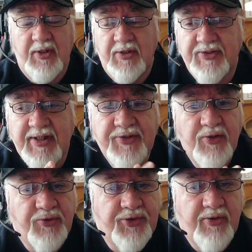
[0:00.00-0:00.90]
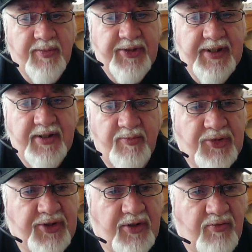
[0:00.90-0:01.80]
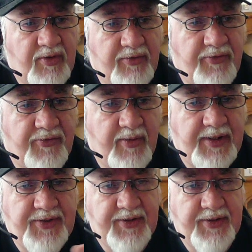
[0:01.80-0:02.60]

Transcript: So it's not scripted. I'm just going to run through it.